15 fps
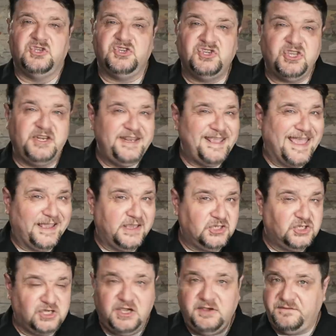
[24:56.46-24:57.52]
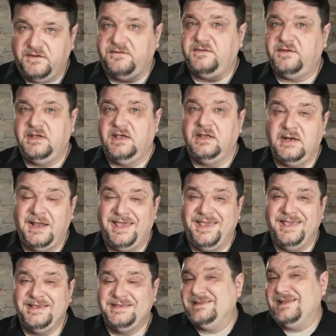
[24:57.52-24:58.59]
The Shenyang J-15
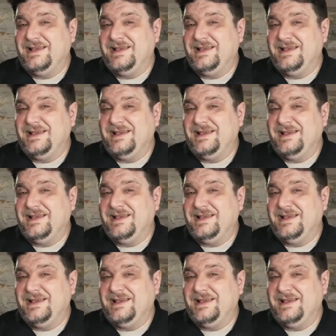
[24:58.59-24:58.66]
is